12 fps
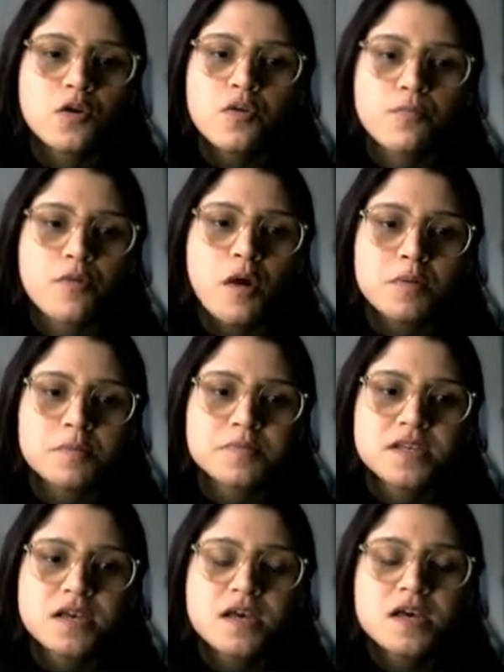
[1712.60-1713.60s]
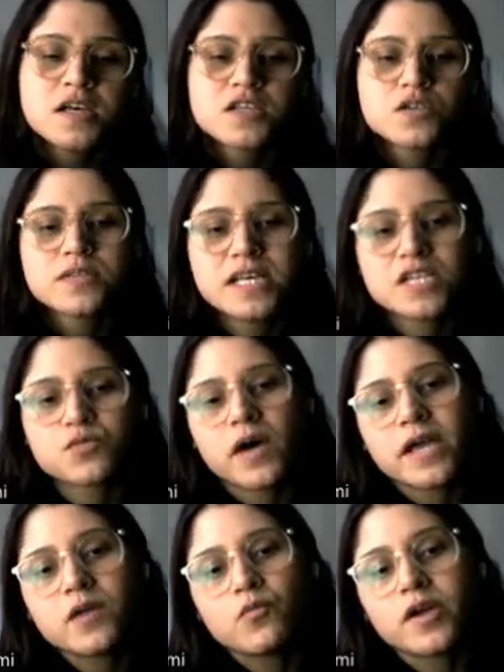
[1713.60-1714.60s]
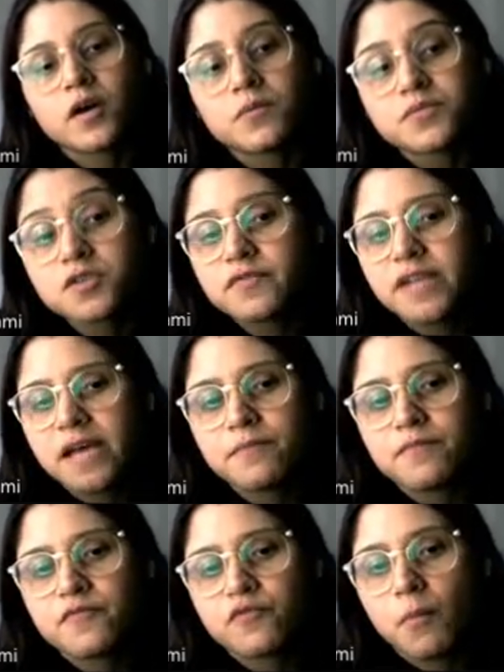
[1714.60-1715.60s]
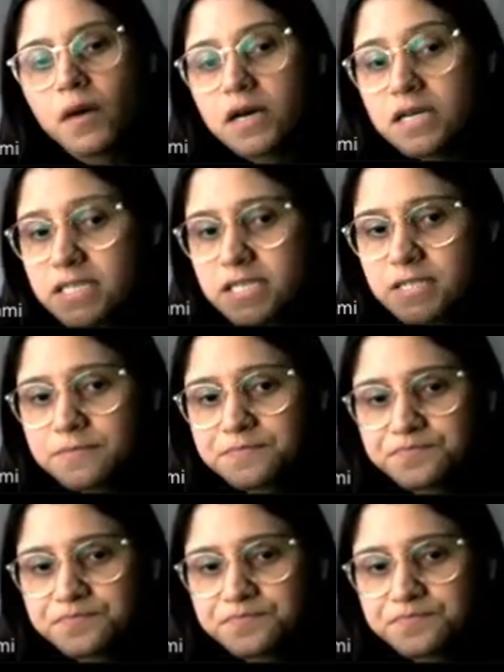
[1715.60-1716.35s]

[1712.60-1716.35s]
a lot of problems. So that's why we observe them from Earth.